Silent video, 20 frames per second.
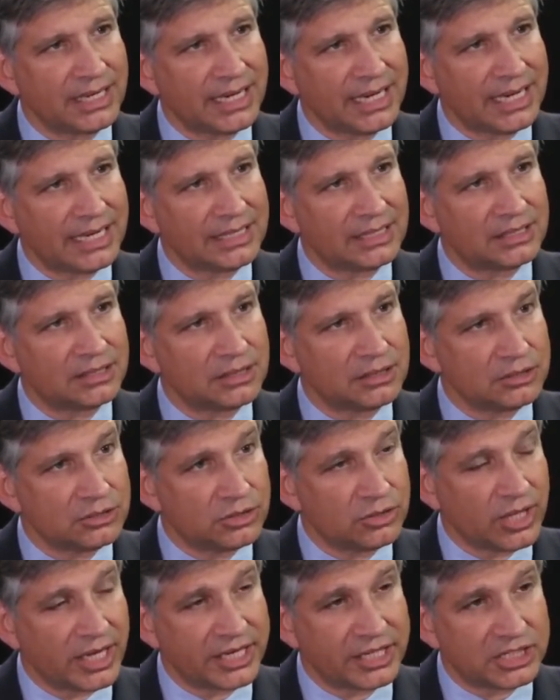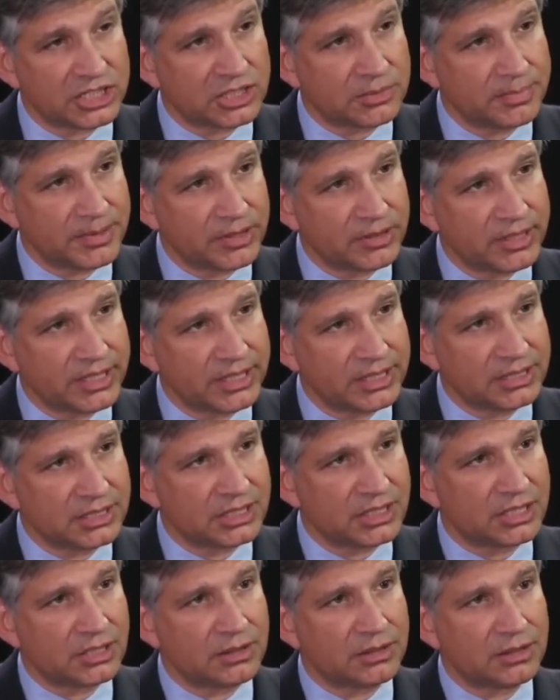and do they
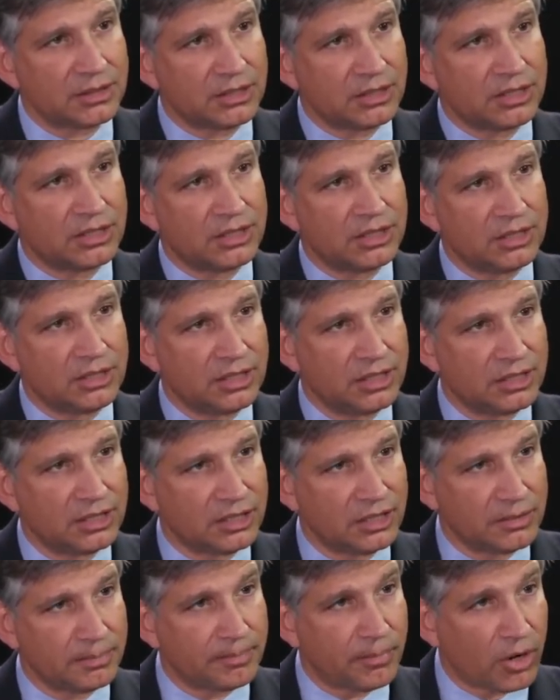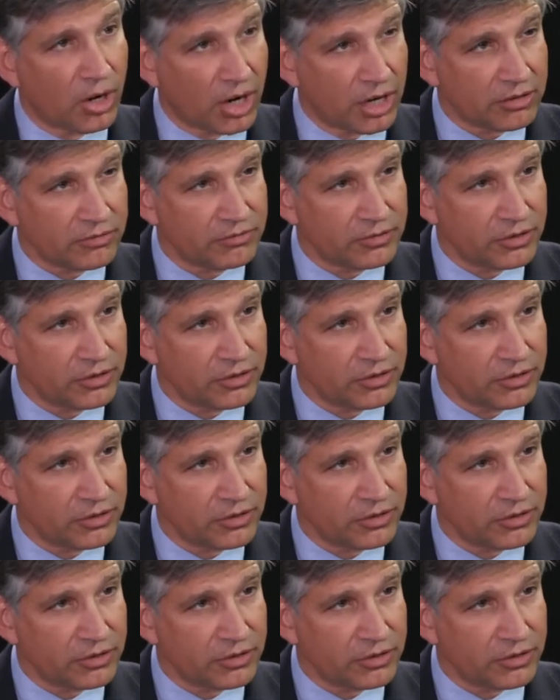experience the park